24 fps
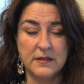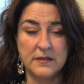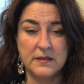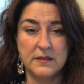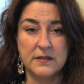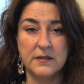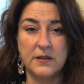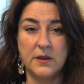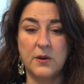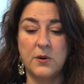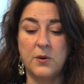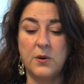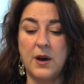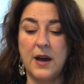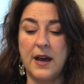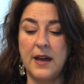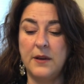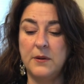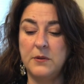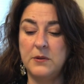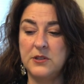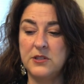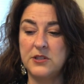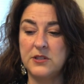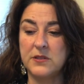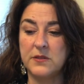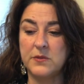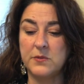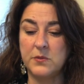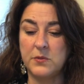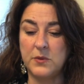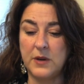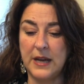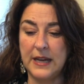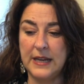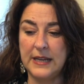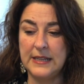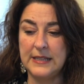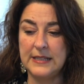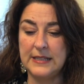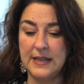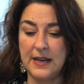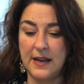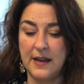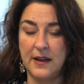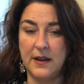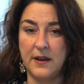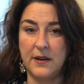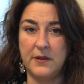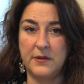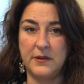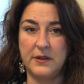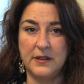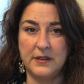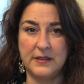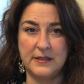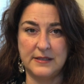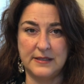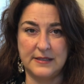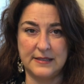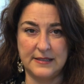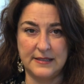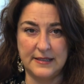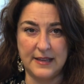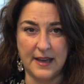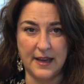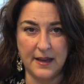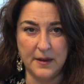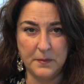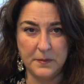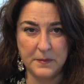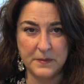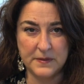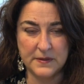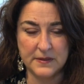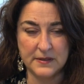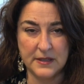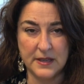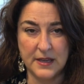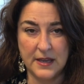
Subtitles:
So I would just write down steps